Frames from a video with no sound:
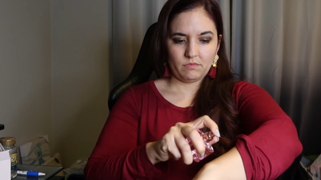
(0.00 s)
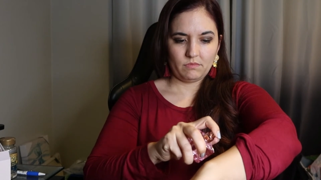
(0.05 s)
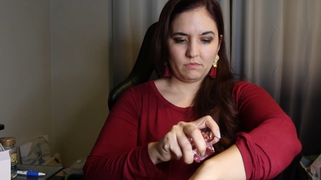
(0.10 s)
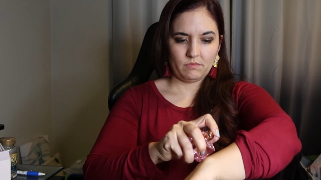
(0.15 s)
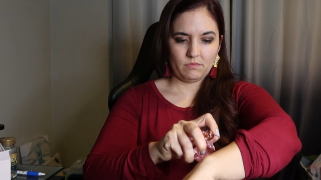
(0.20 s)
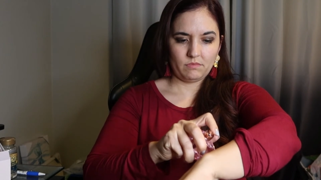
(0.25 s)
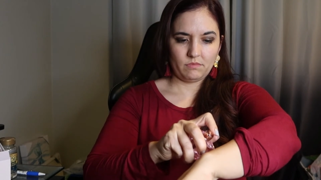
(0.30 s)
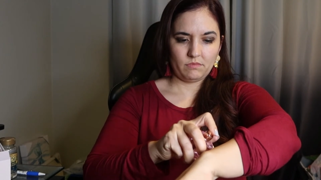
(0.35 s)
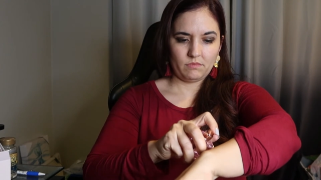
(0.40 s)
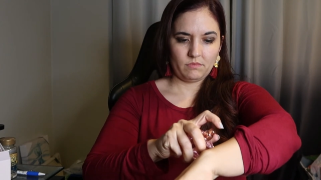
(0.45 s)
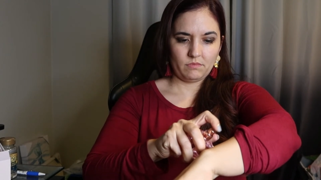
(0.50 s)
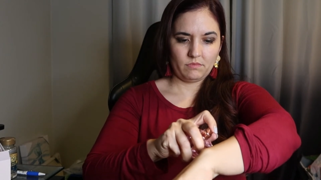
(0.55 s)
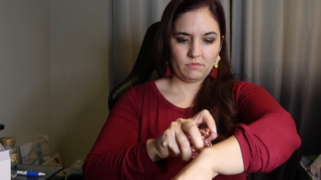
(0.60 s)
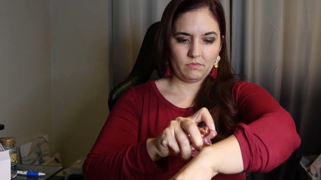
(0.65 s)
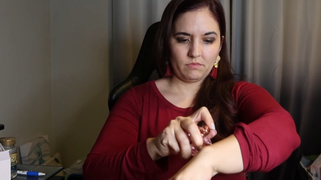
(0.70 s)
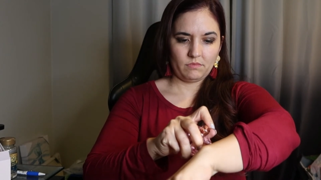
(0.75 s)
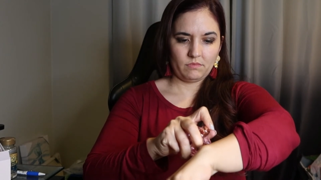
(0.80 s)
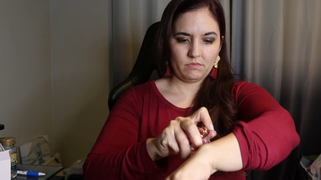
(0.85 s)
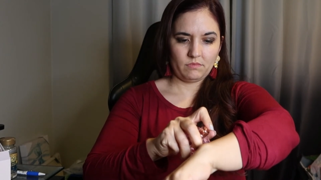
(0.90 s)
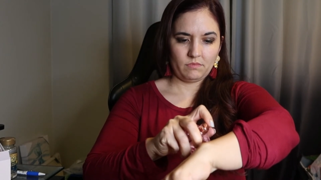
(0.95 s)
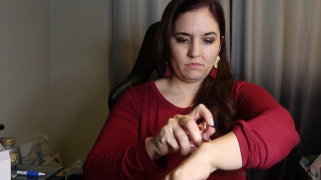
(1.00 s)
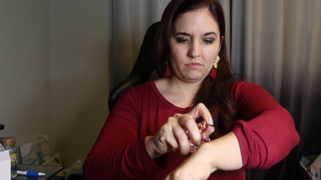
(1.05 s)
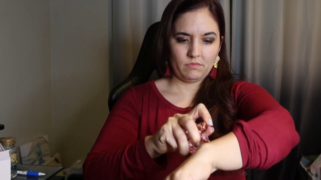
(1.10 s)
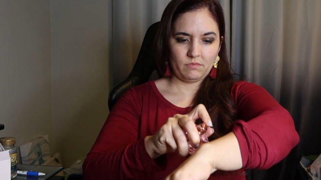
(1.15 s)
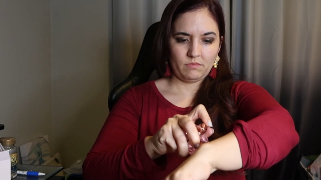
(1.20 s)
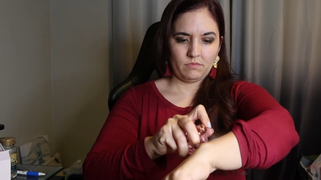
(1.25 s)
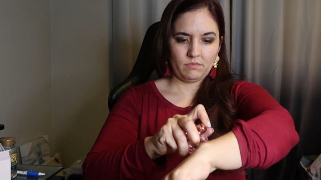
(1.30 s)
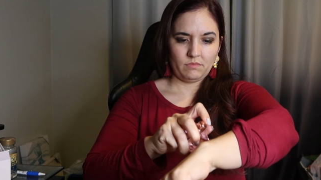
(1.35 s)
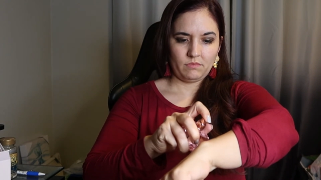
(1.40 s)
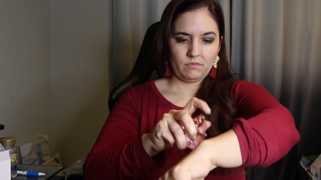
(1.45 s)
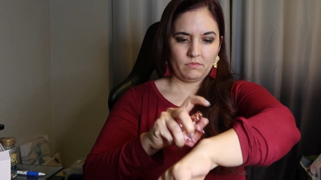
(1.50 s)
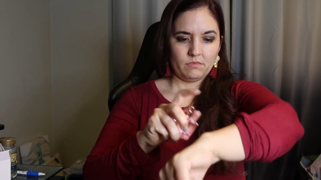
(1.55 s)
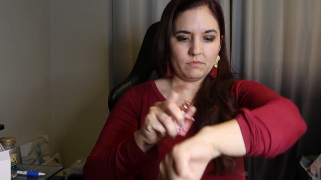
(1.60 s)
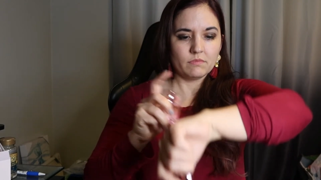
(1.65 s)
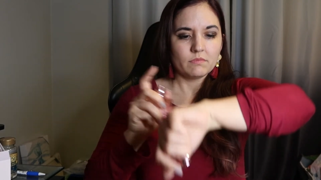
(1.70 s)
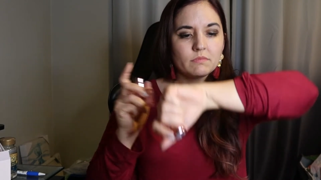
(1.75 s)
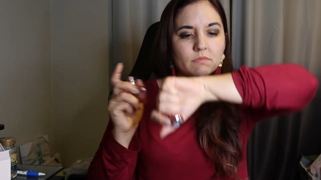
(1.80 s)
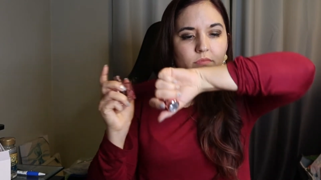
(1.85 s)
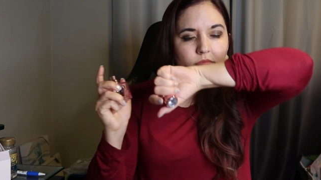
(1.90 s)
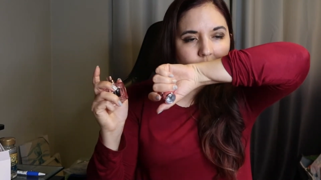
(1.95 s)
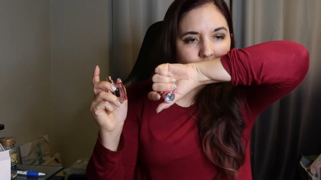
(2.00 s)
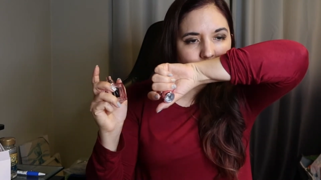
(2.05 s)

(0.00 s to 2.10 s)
Nobody speaks.